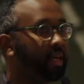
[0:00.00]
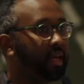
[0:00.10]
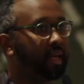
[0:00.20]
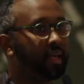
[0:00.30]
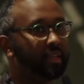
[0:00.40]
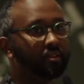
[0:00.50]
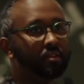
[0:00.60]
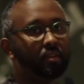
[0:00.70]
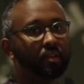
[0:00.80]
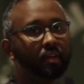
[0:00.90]
and
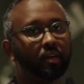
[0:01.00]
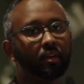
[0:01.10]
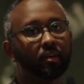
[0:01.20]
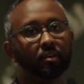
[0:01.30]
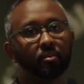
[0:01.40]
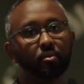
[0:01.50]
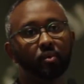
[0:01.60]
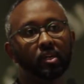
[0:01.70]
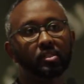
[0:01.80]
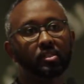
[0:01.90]
there
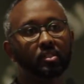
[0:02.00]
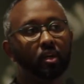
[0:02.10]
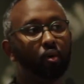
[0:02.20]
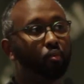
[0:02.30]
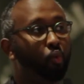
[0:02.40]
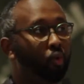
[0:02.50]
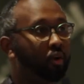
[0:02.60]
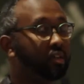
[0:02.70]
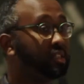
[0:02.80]
was a war,